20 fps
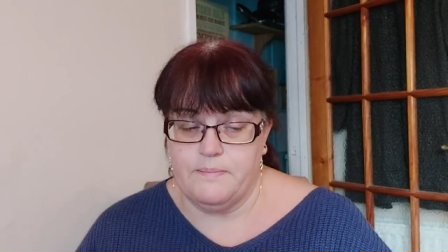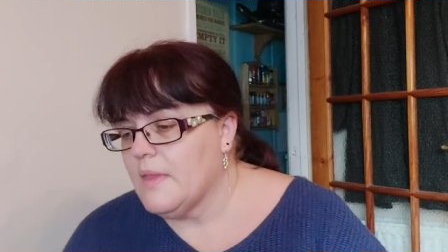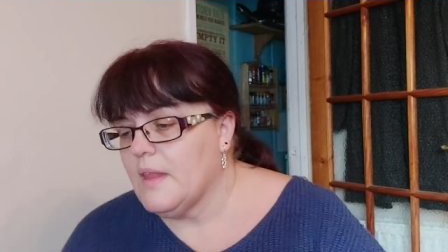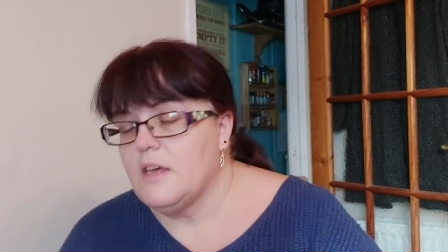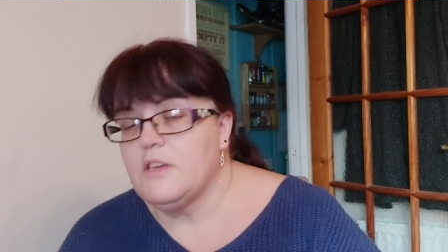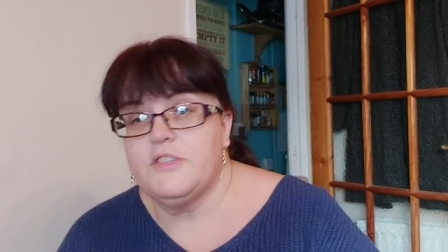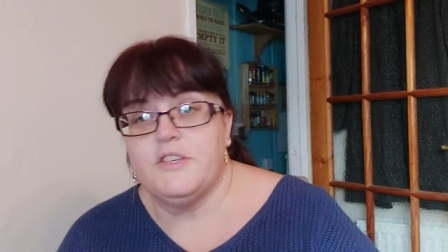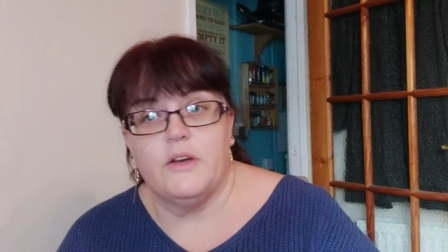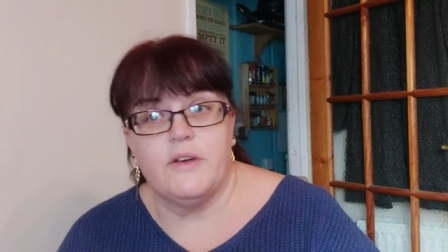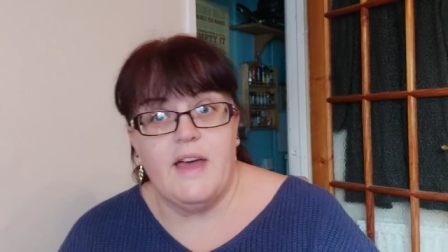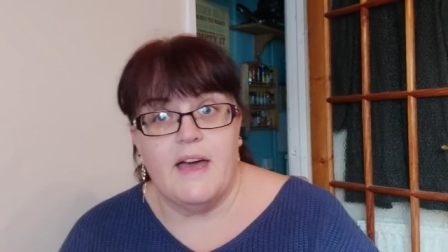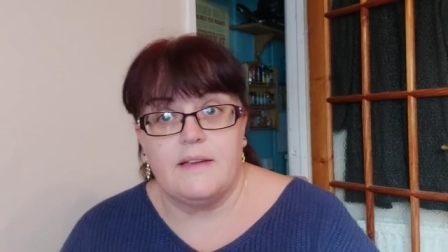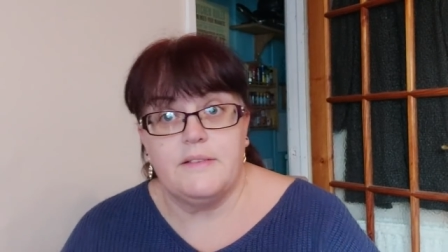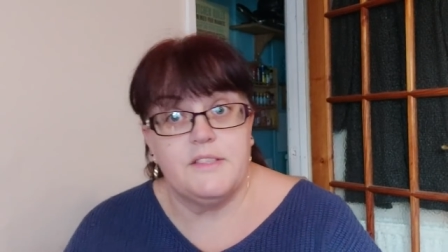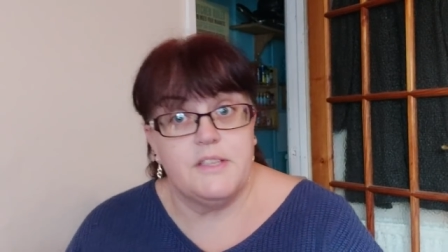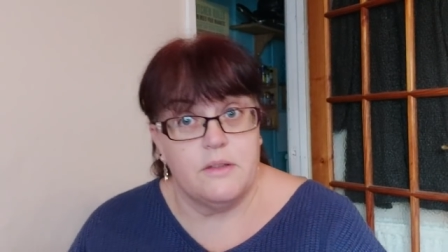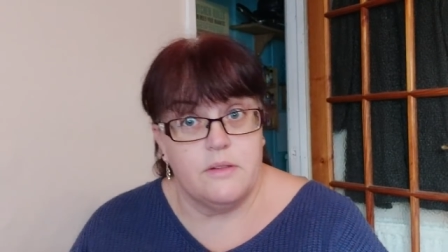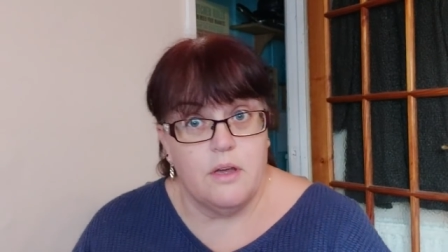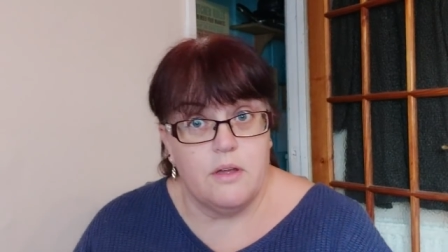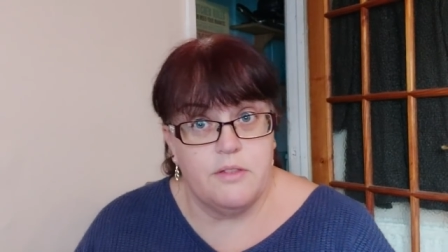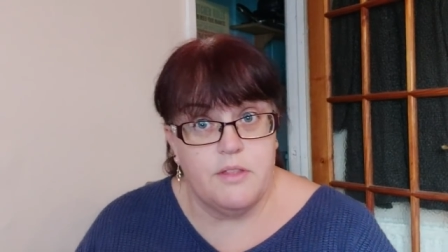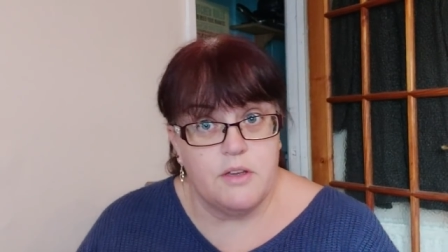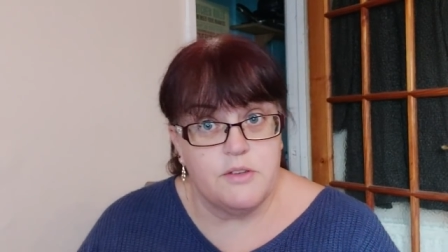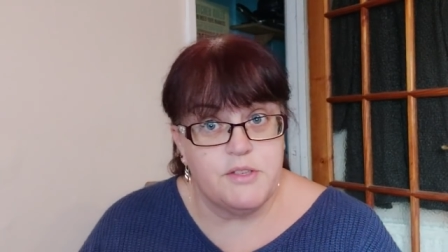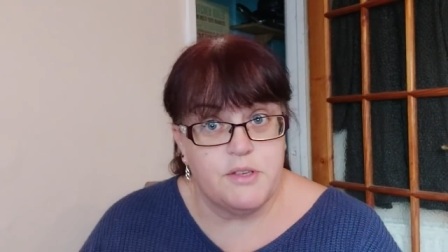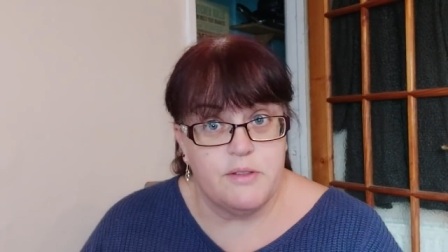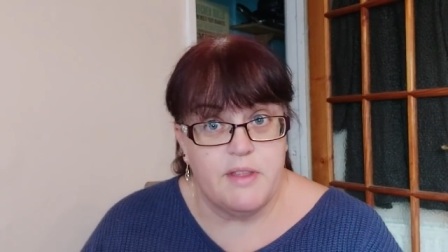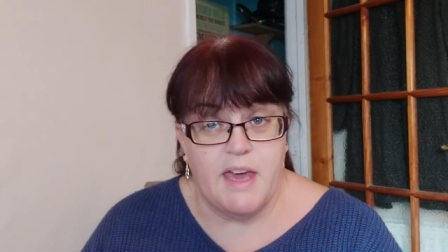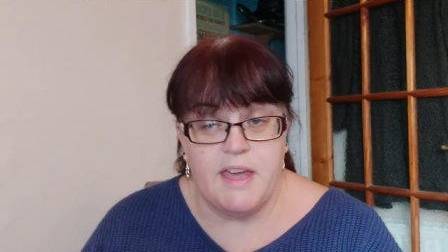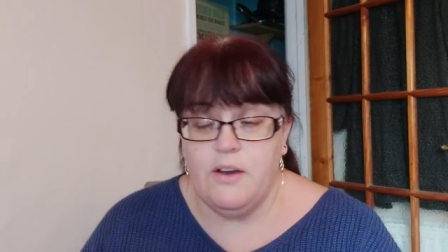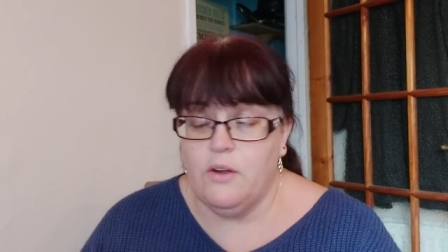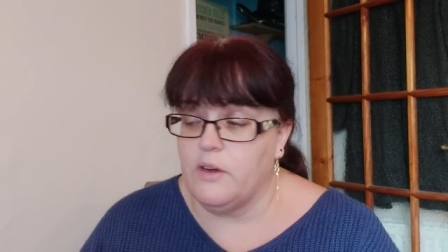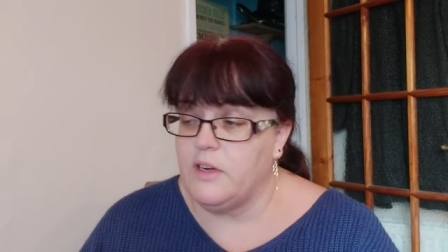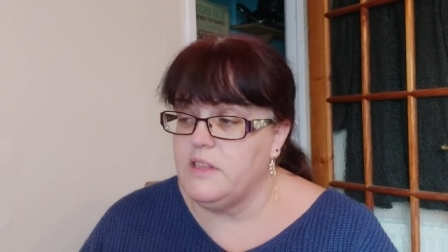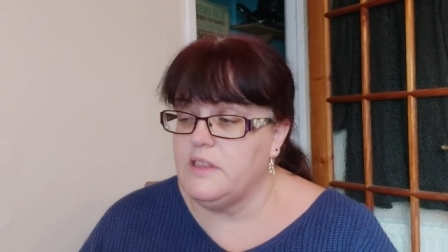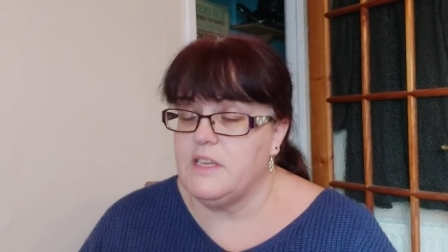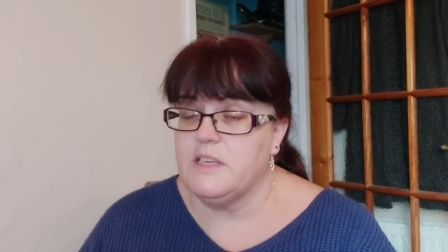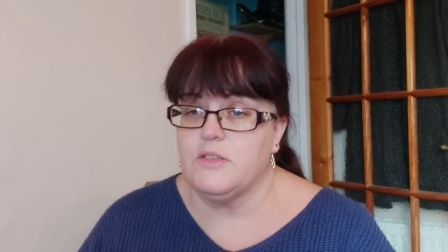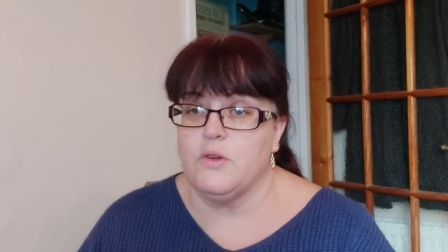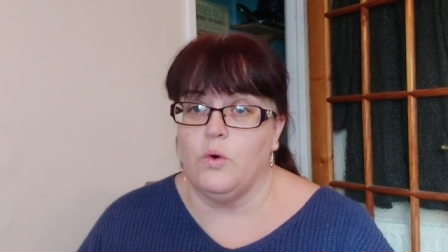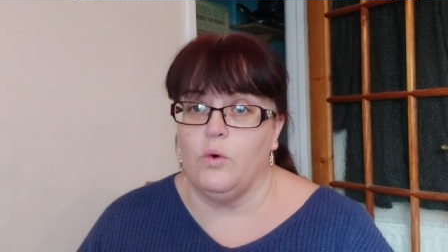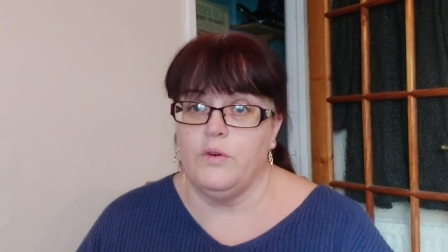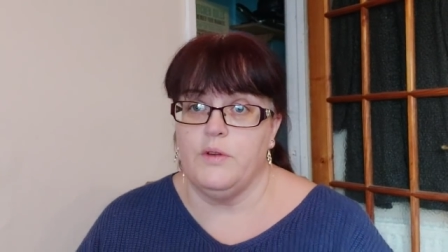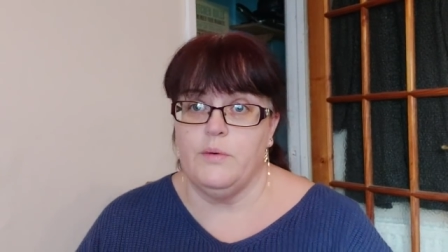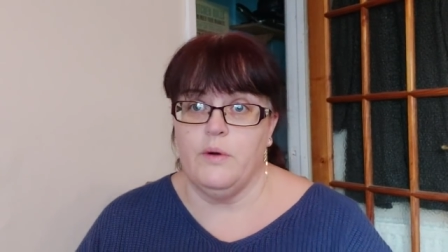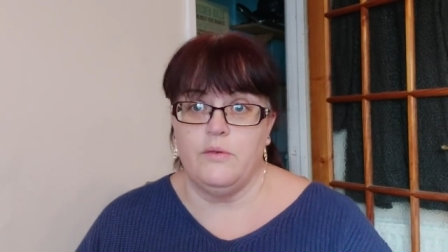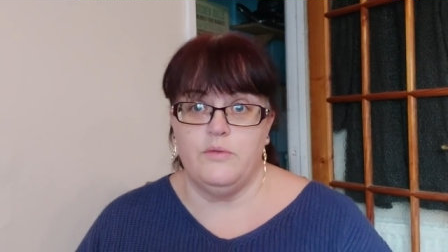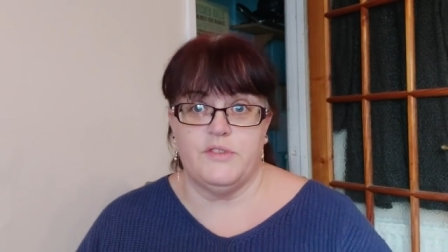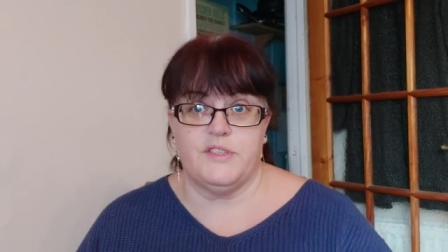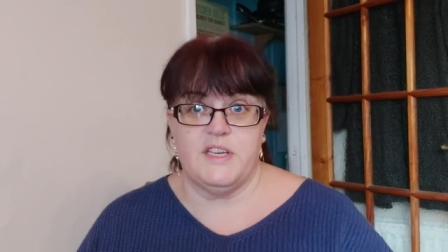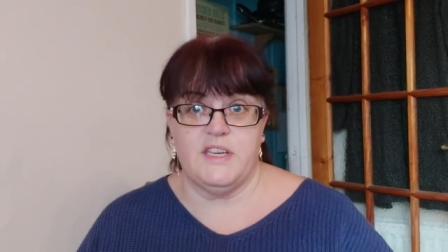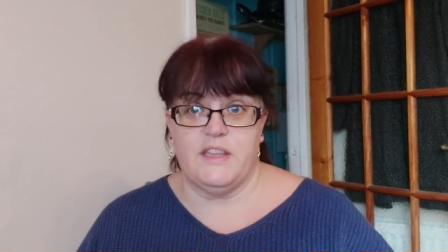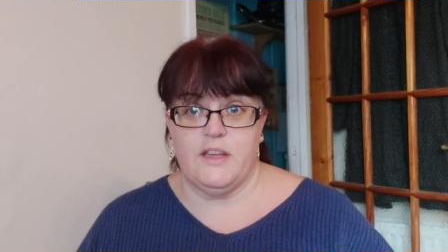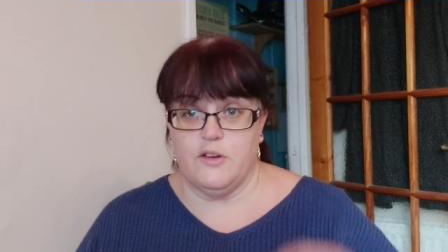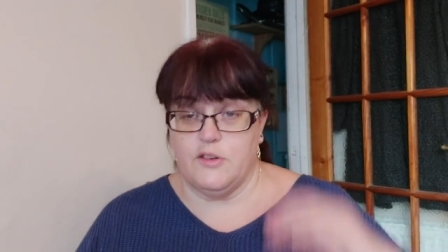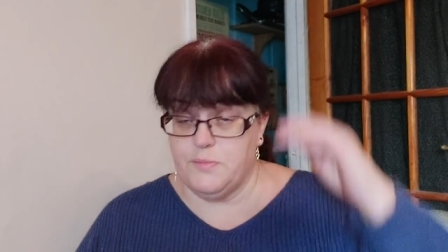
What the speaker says: So yeah, so they're not in this haul. You won't see those,